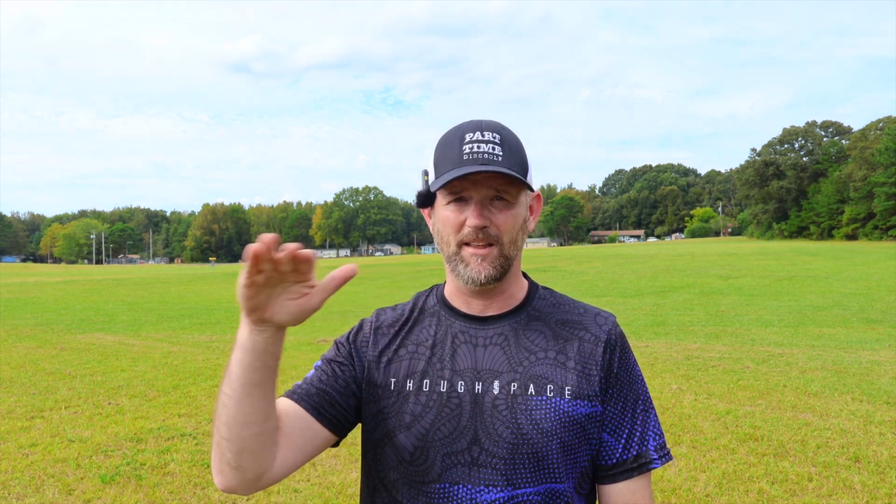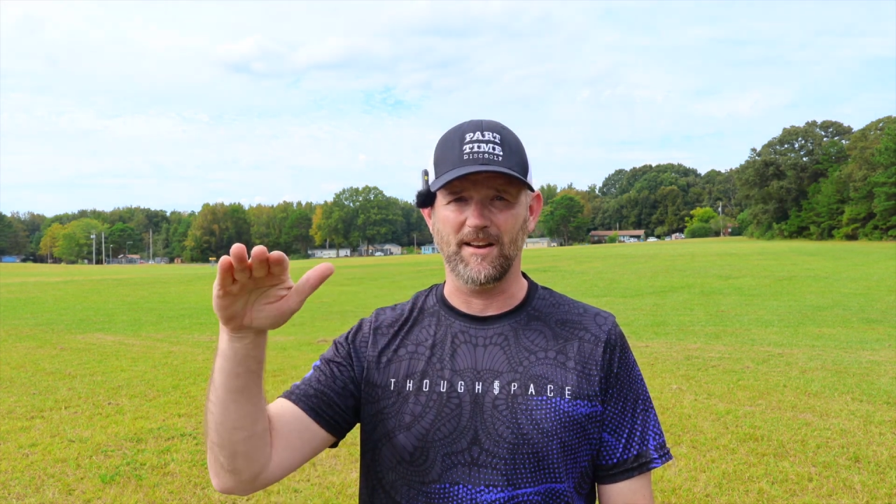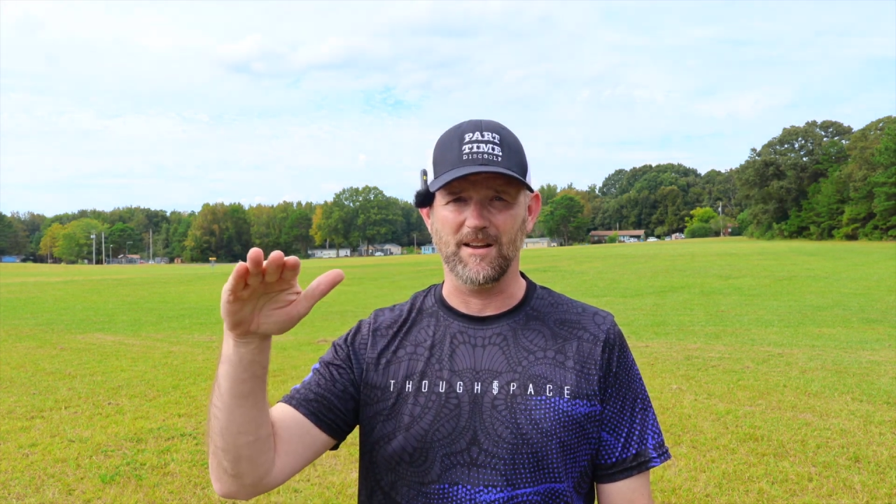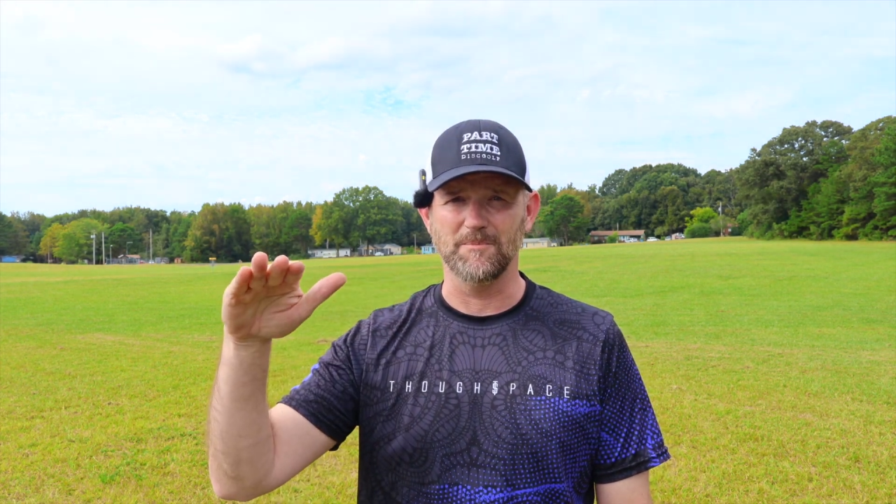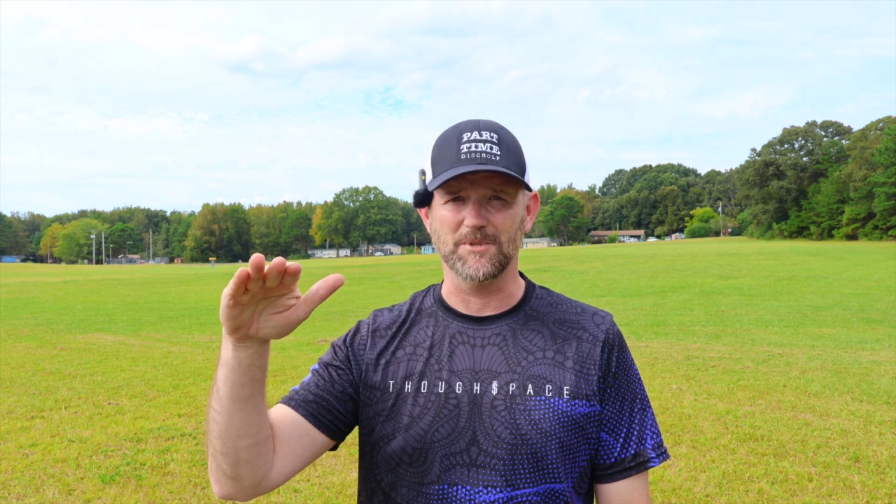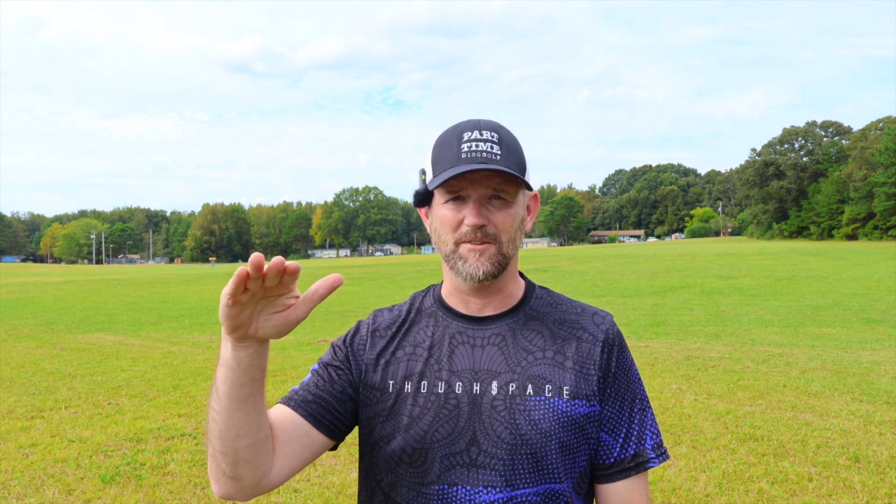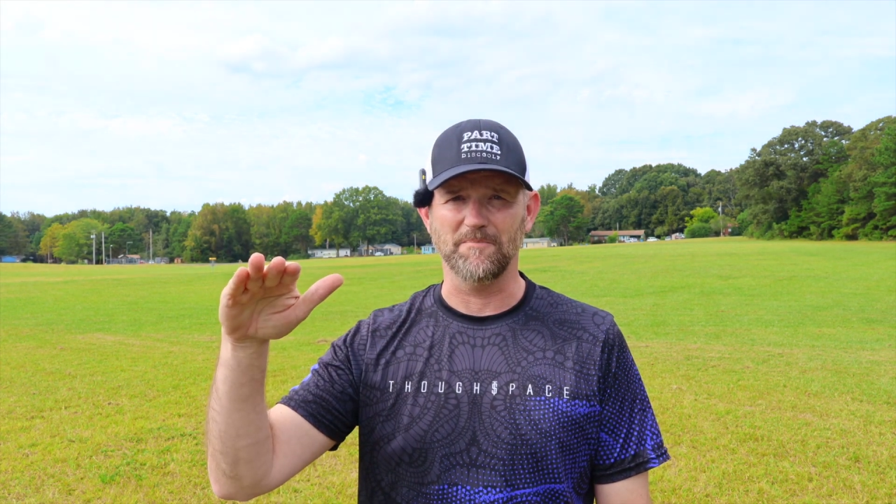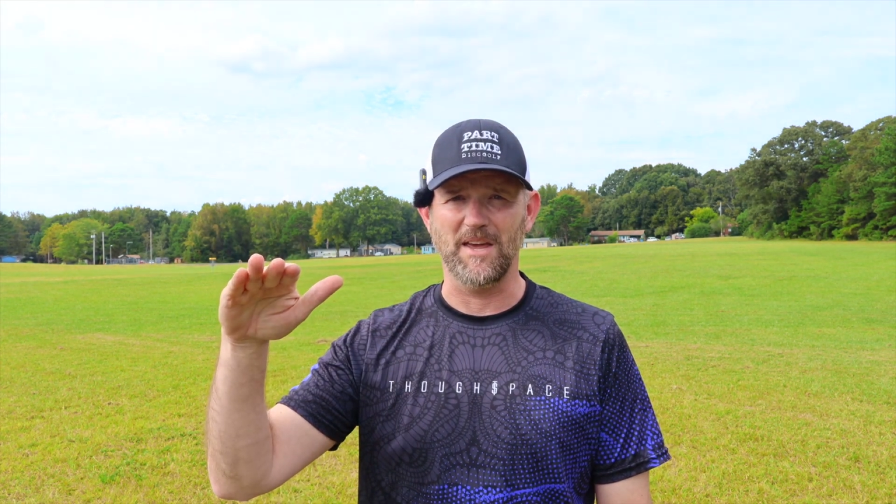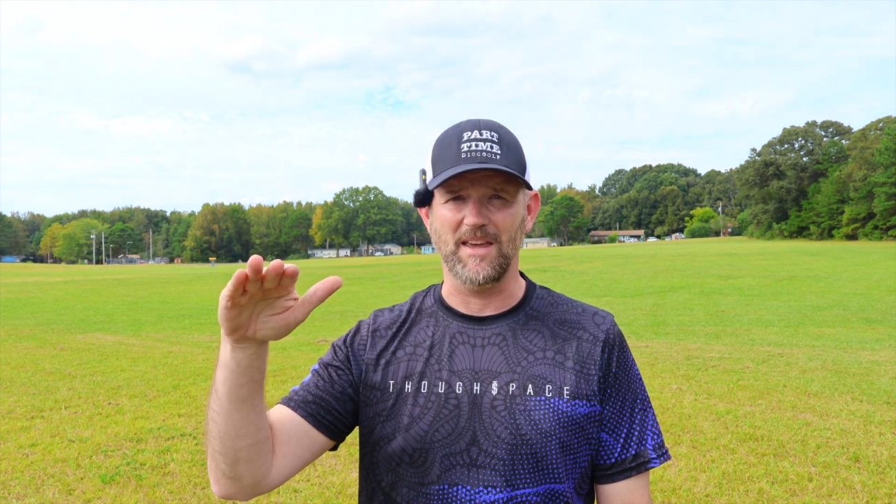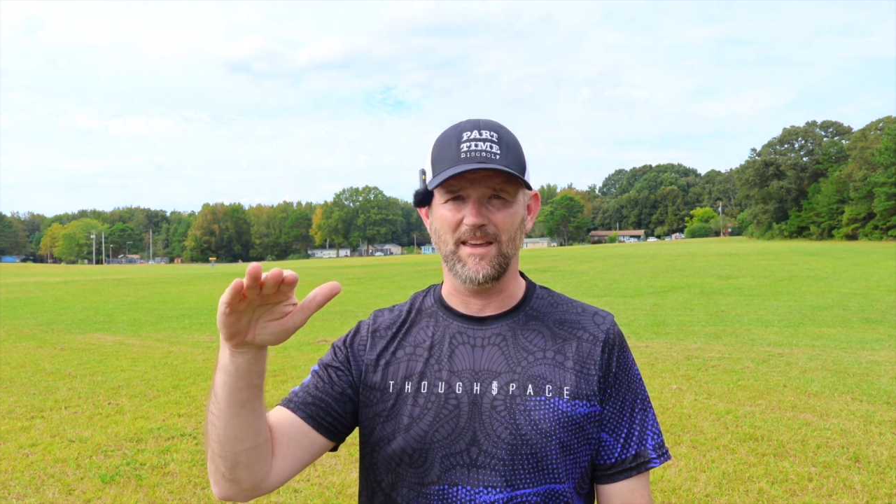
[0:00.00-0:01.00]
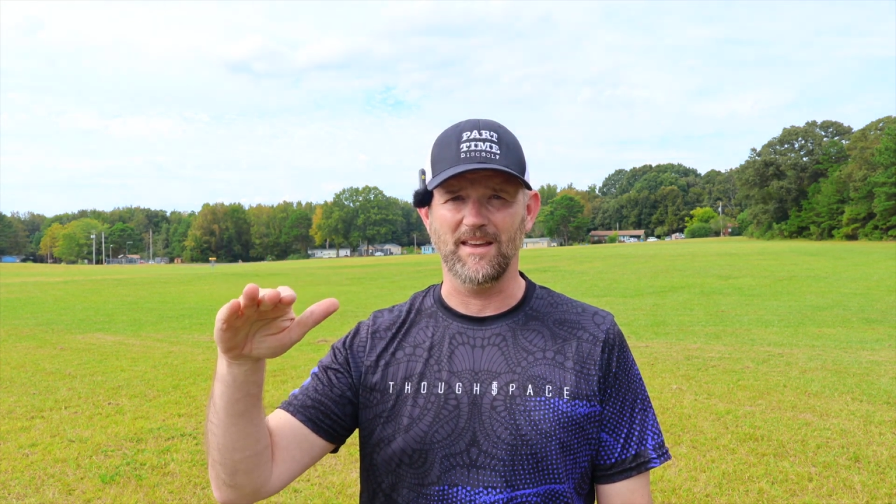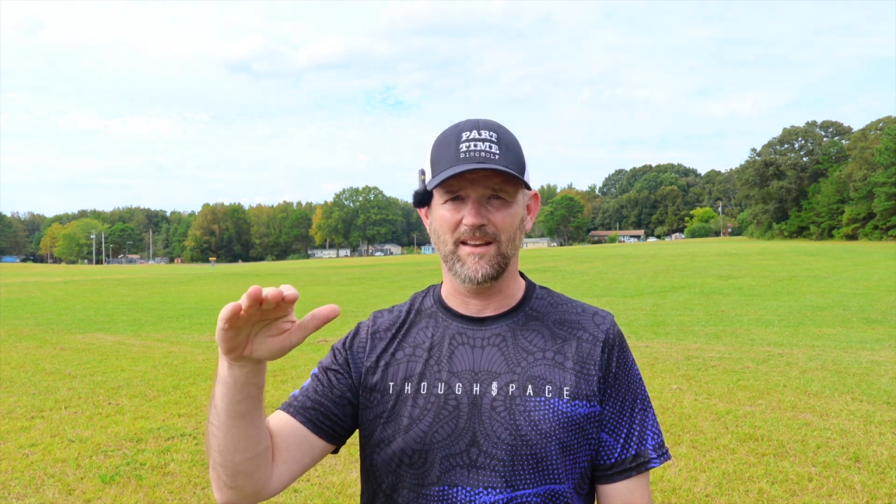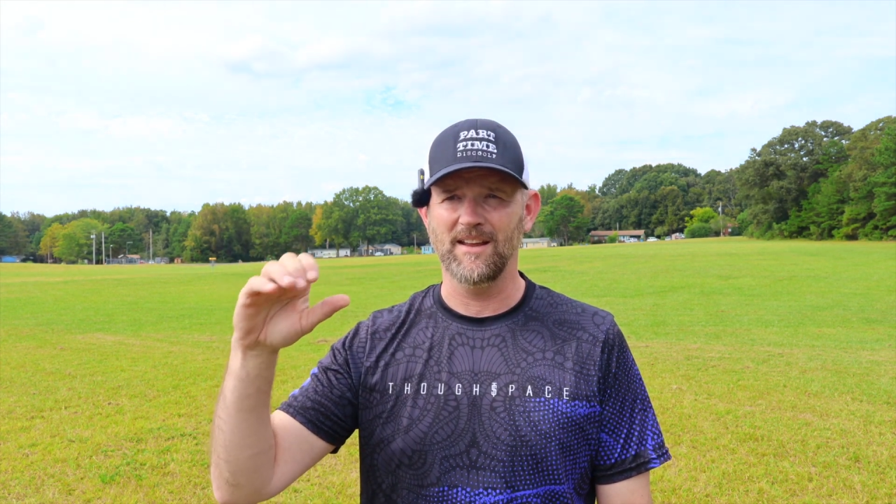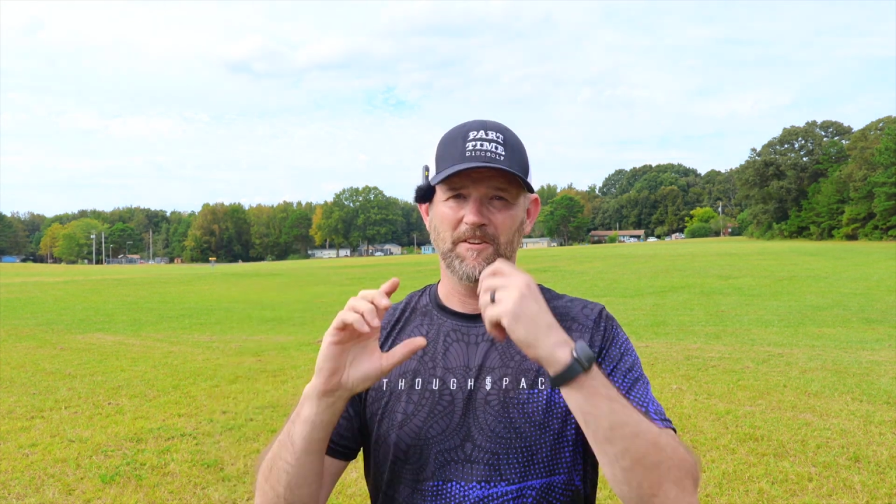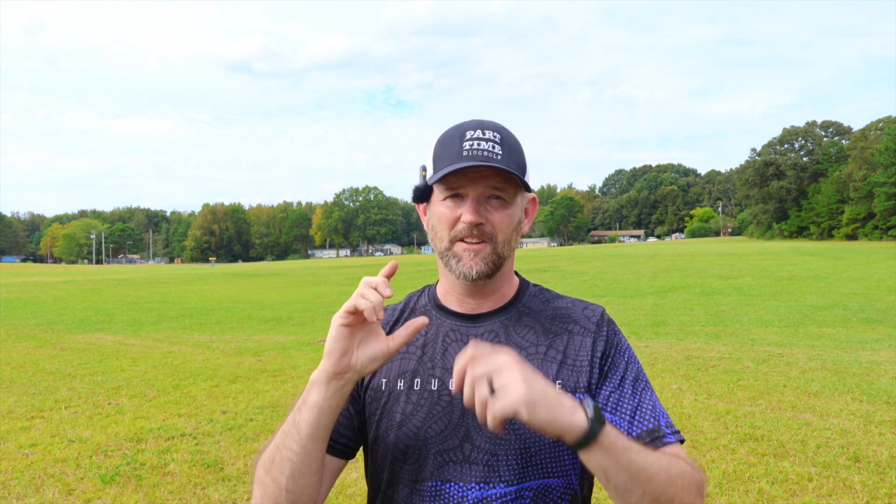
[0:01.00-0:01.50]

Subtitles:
that it comes off my hand.